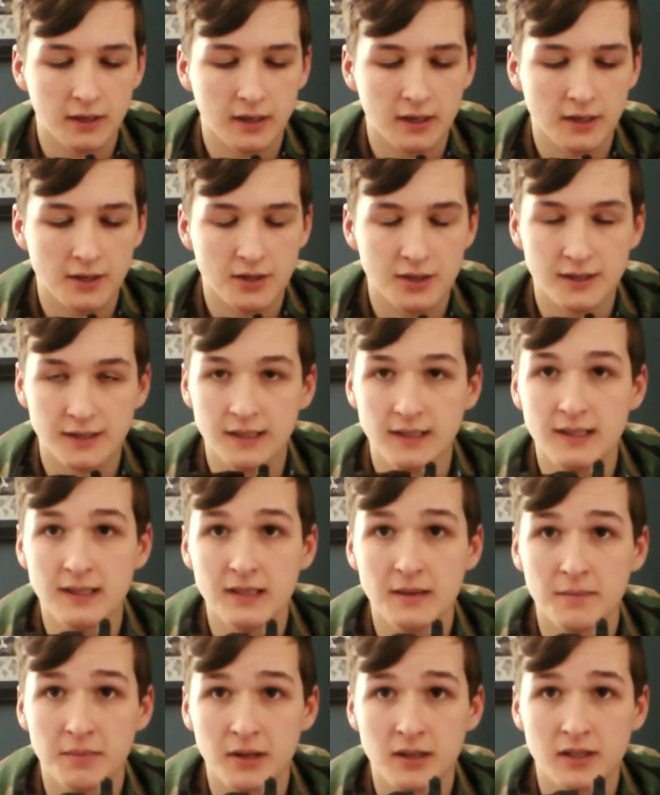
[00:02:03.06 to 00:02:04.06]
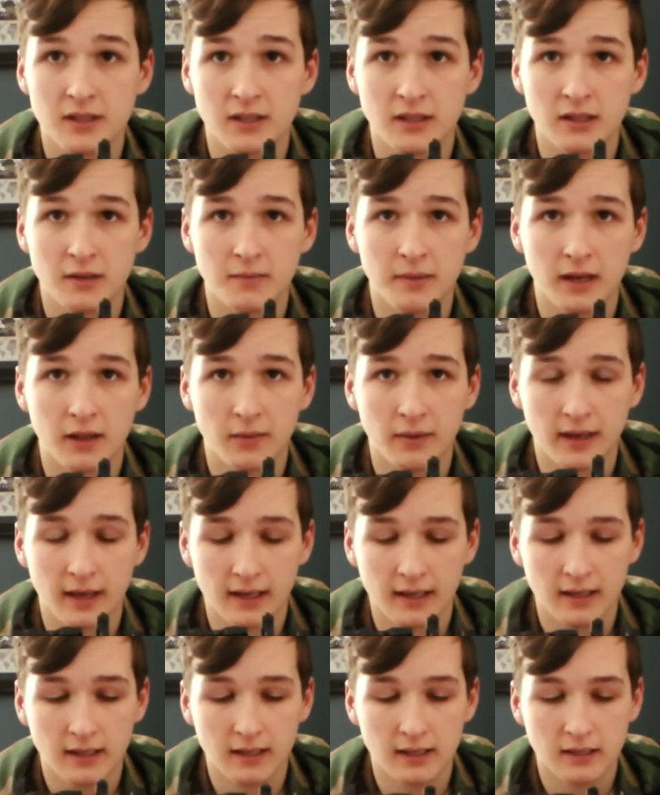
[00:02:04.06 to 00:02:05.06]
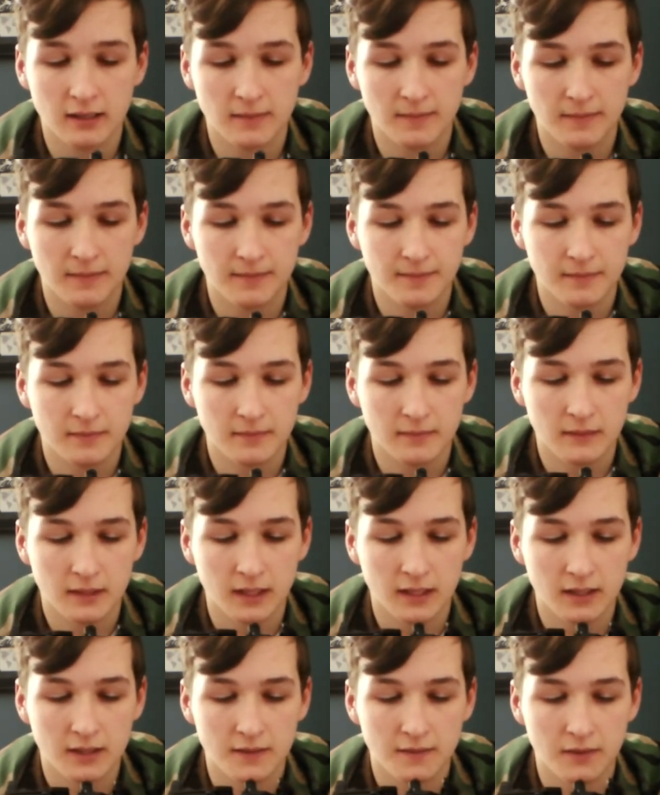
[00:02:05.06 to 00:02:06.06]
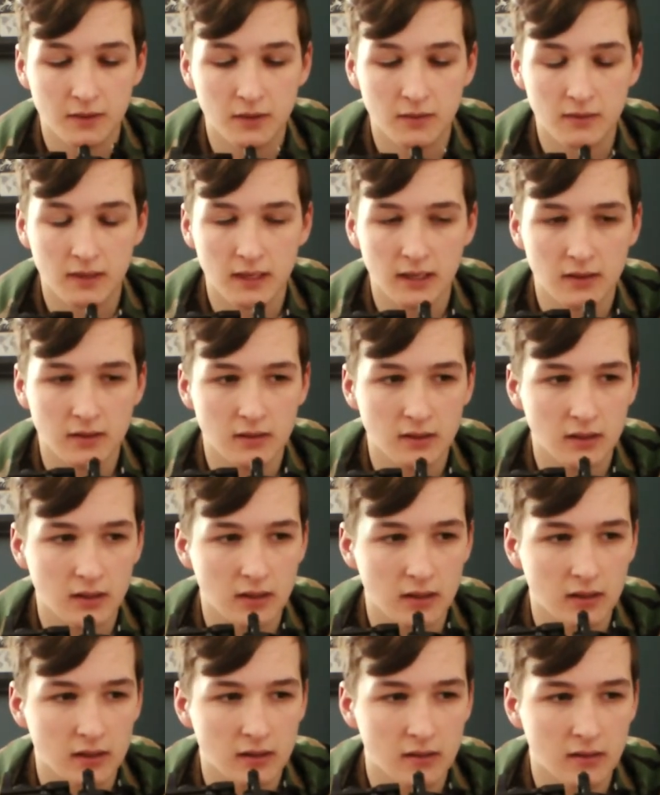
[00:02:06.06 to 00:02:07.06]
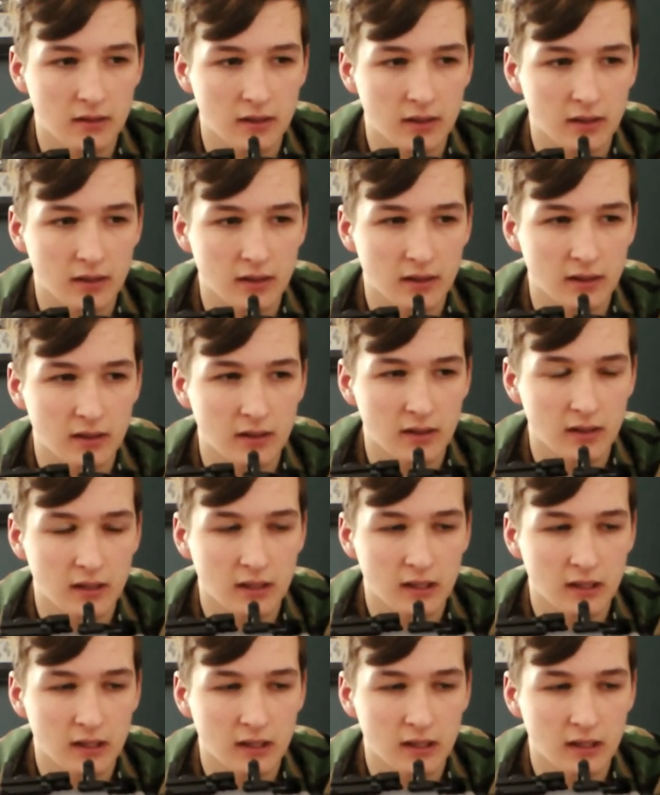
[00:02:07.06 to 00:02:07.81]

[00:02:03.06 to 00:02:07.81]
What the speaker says: AEGs. This is a budget gun, by the way. I got this for around $130